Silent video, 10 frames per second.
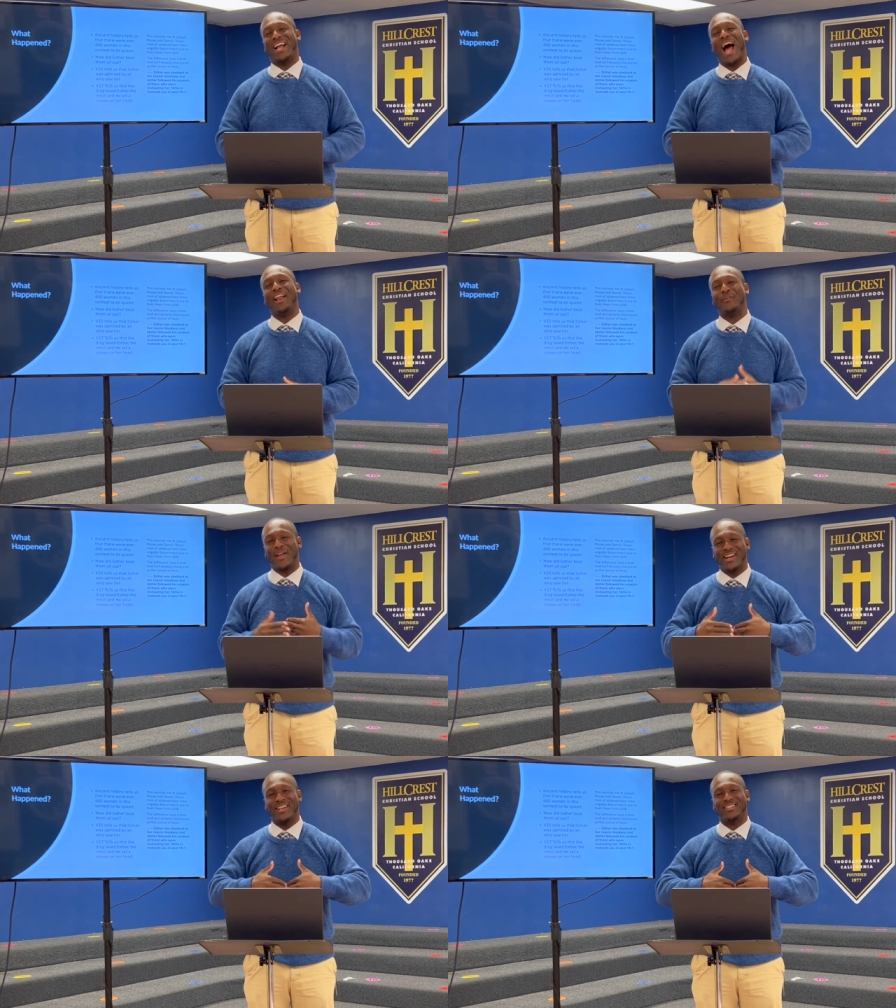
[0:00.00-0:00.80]
God
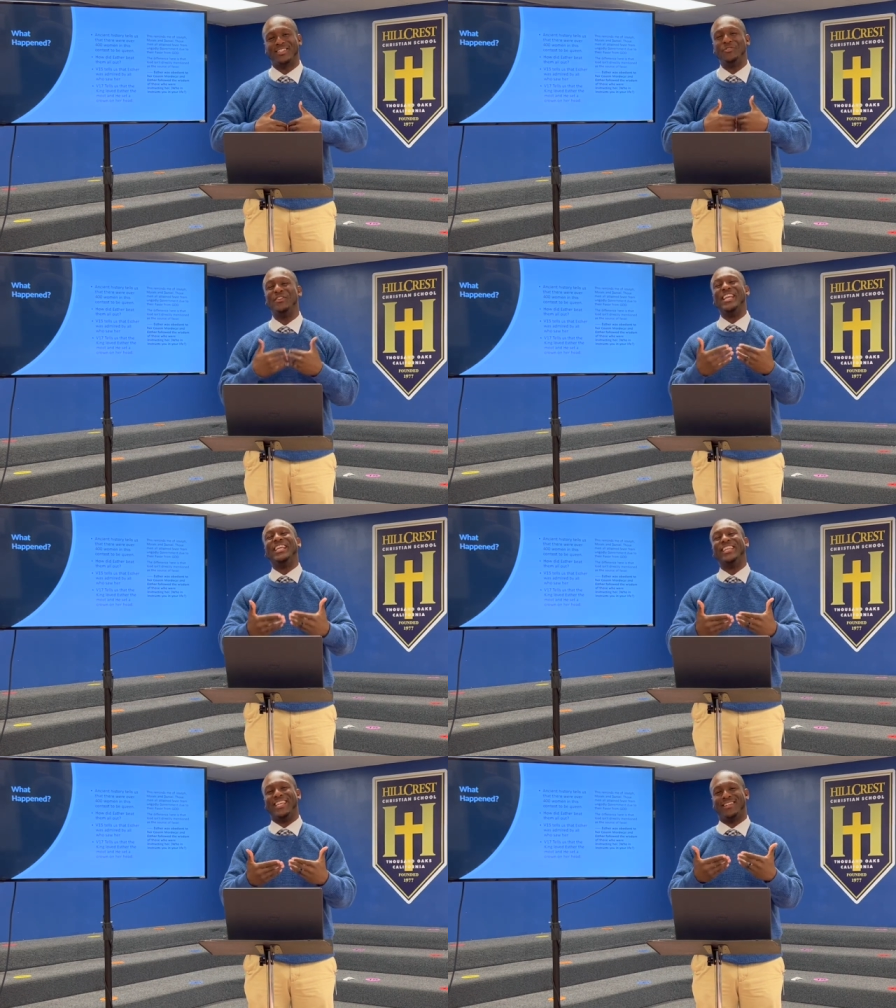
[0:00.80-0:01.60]
created us
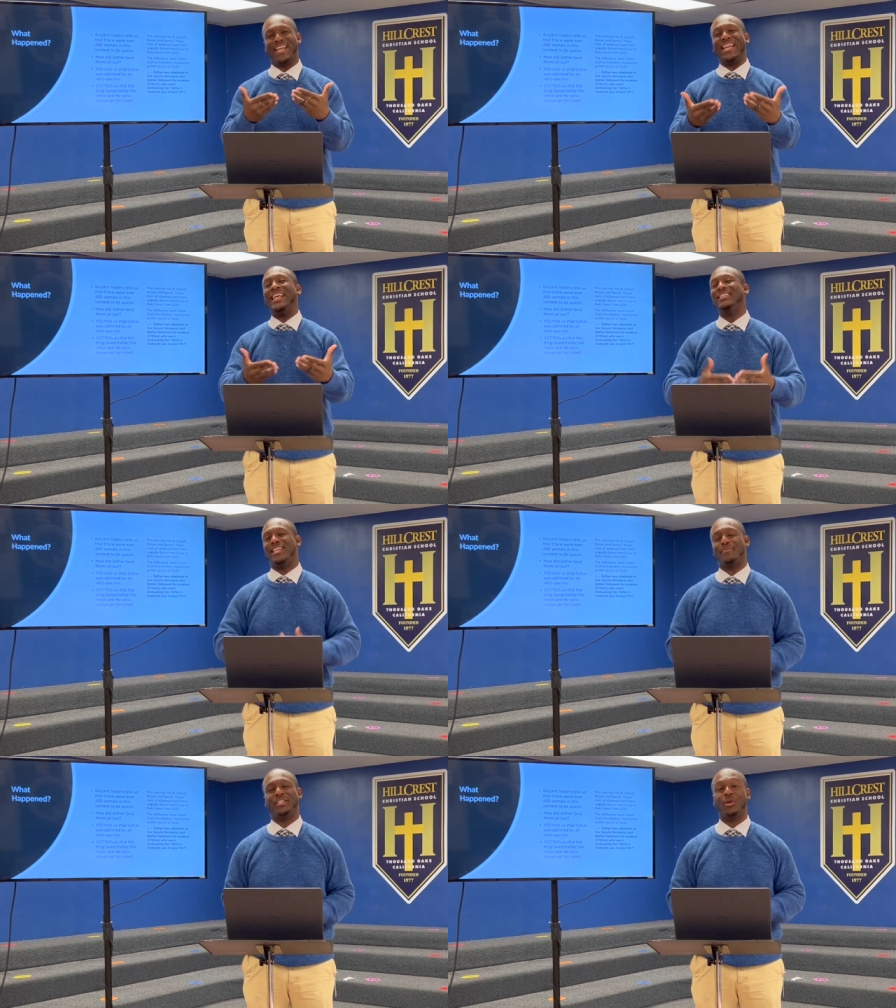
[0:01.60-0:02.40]
uniquely in his
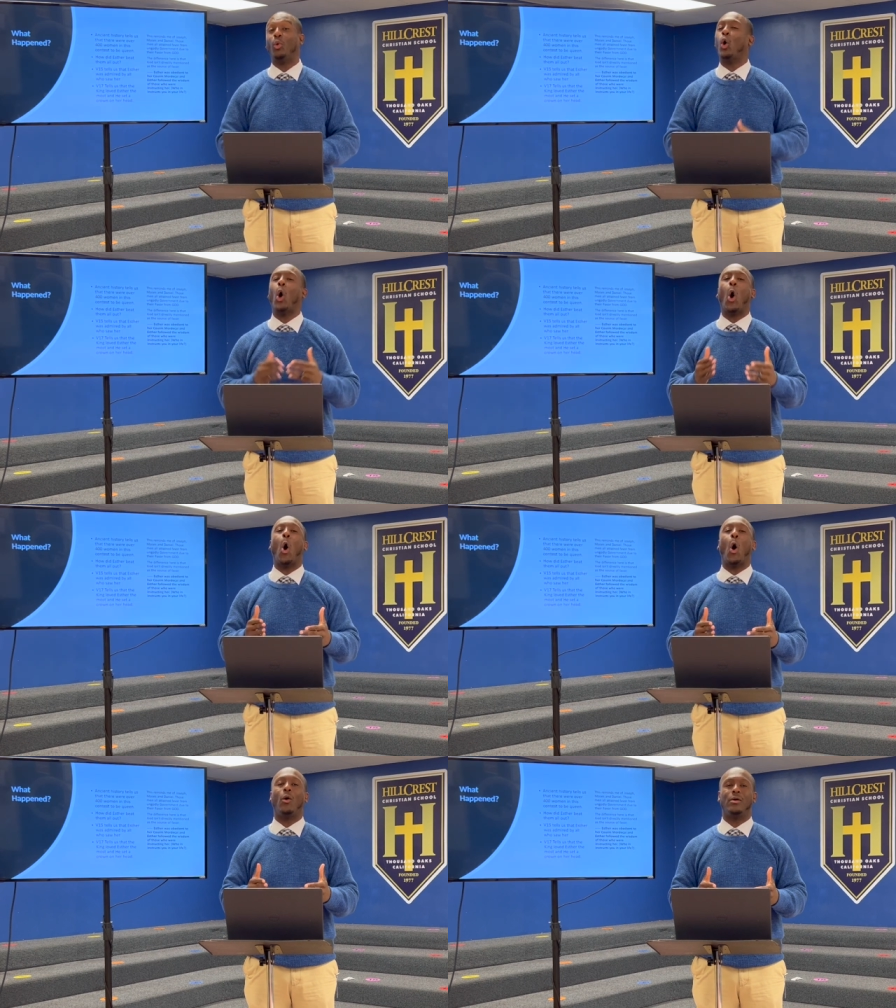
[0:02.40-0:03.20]
image and we're
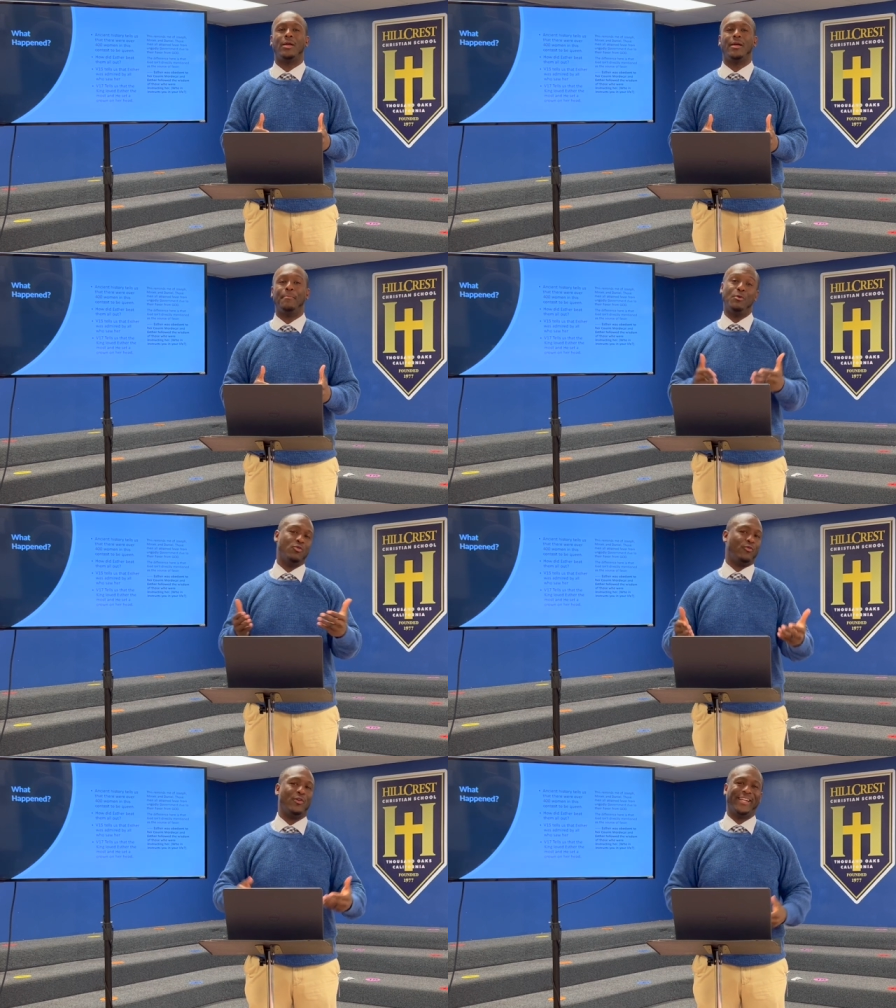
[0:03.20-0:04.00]
all
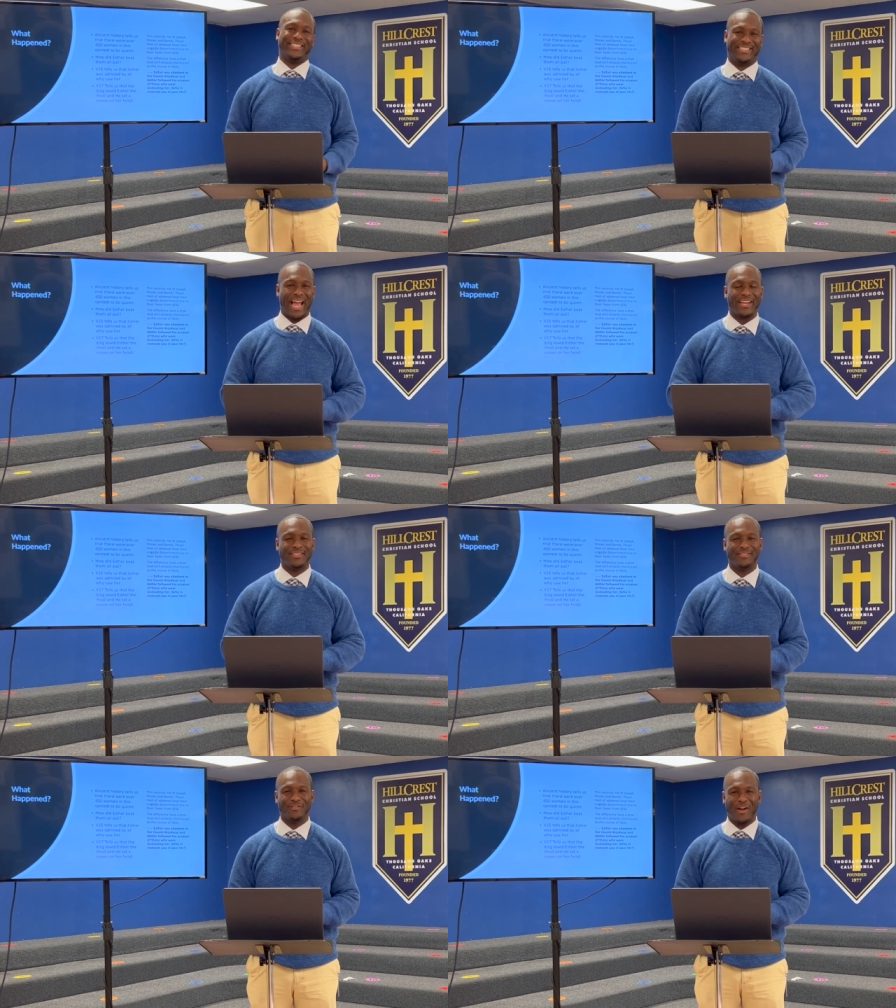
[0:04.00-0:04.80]
beautiful in his sight,
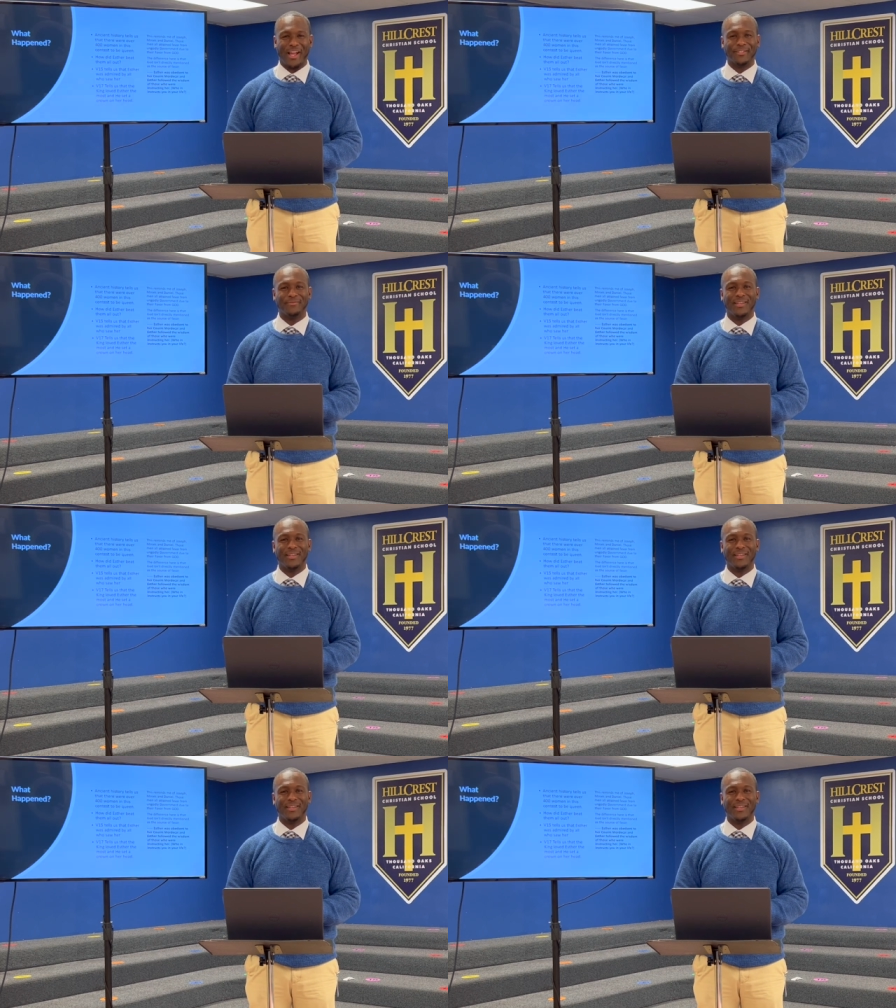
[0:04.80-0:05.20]
right?